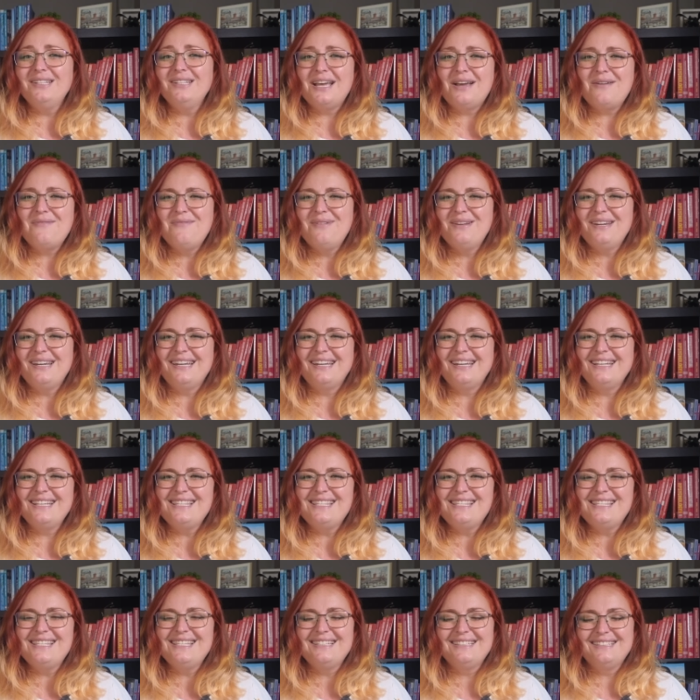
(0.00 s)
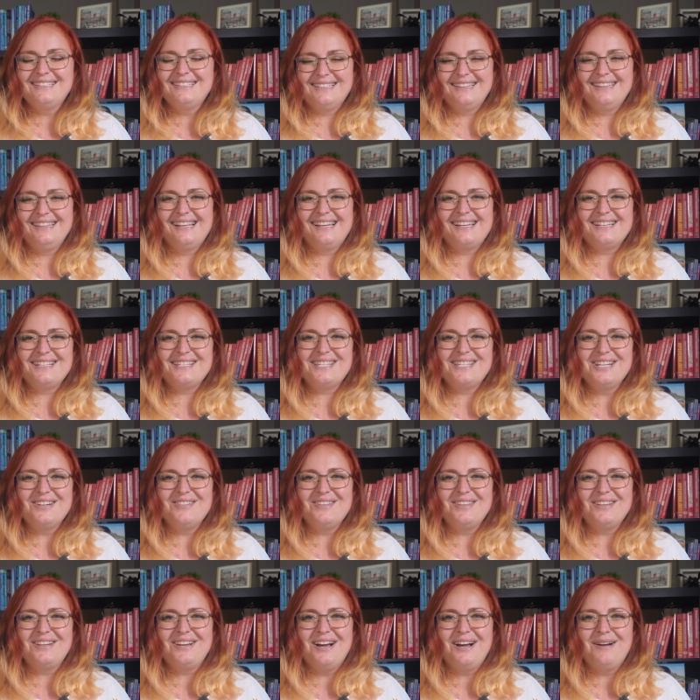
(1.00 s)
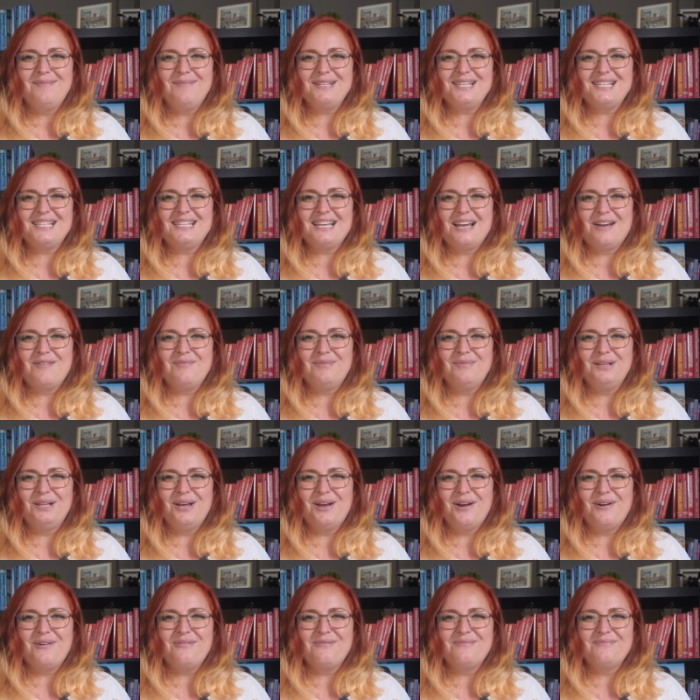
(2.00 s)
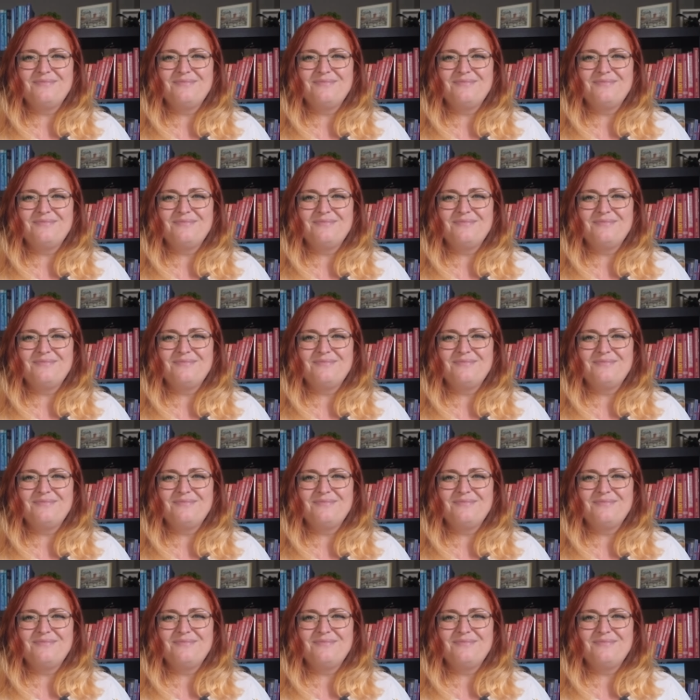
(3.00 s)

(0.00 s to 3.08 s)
out what it is? Let us know in the comments down below.